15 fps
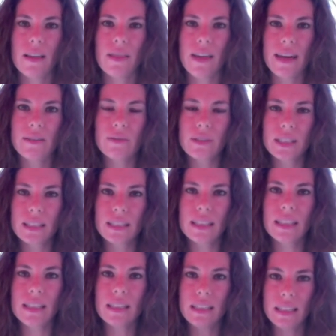they
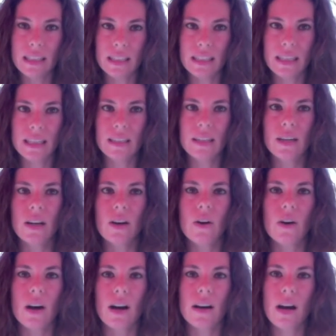really needed
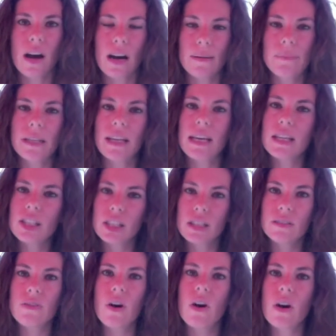a combination
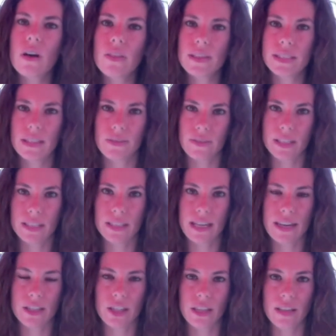of all the different
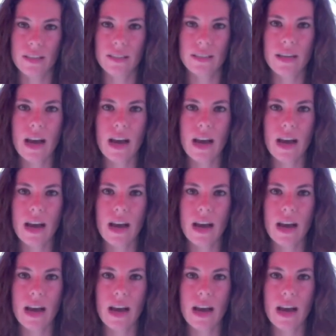sessions,